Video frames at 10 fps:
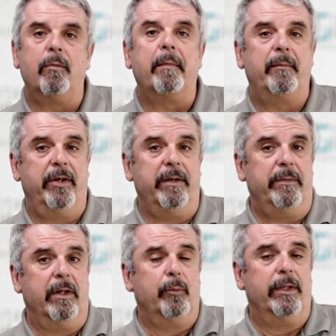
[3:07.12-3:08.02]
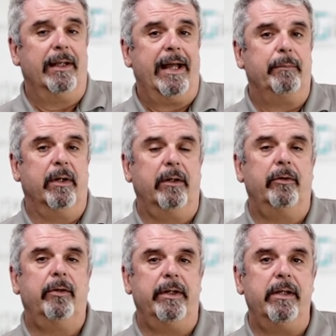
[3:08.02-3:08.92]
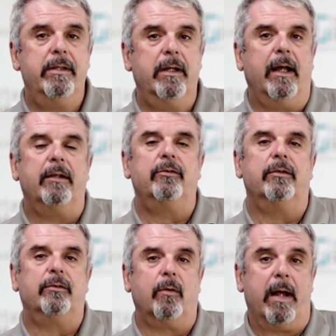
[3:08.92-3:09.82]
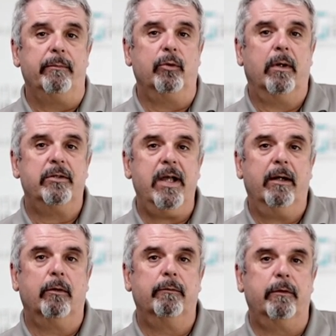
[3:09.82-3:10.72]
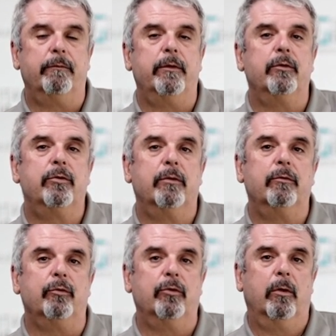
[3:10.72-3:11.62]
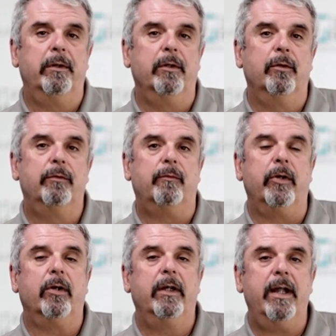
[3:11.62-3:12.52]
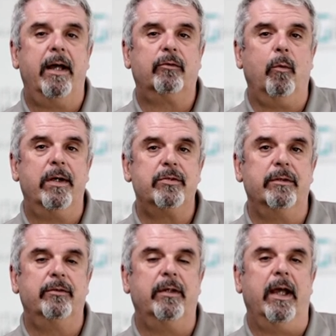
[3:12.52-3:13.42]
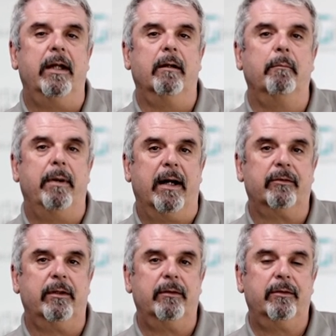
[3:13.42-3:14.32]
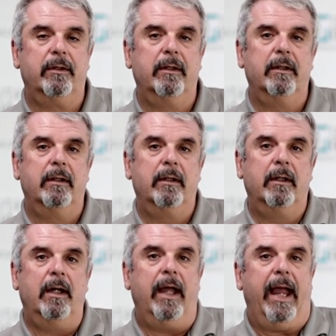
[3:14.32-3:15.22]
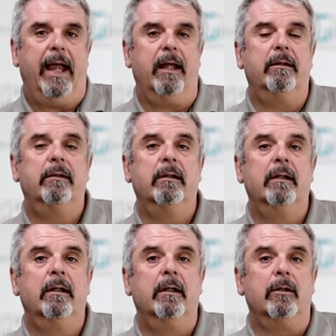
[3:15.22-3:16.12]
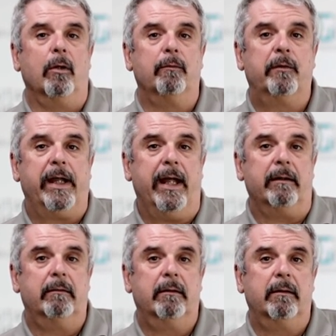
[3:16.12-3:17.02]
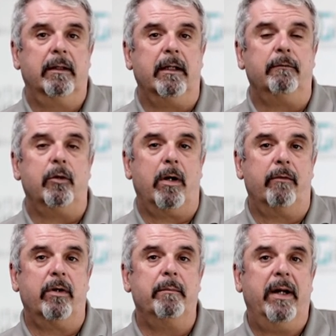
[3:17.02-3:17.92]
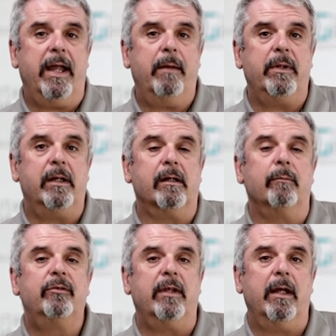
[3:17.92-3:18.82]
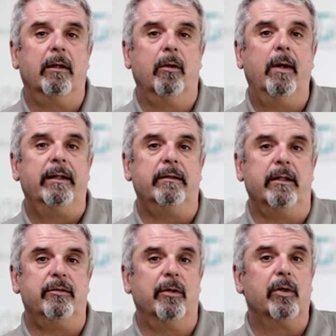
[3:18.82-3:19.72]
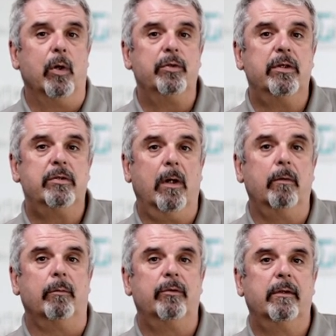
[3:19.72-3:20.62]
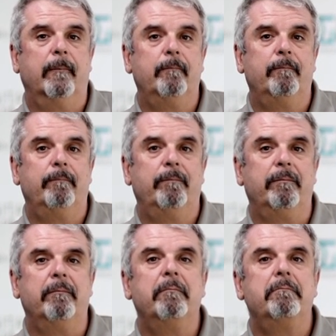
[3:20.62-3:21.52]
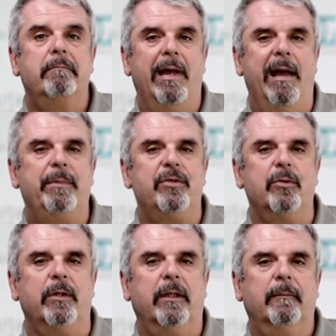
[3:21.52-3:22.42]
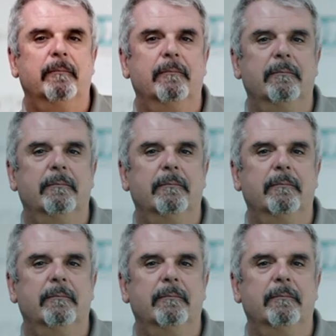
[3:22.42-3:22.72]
remember to hit me up with a like button underneath and subscribe to our channel for future tutorials, frequently asked questions, and unboxings. And don't forget, if you're ever in Miami, come say hello at Digital Goja showrooms. Happy shooting!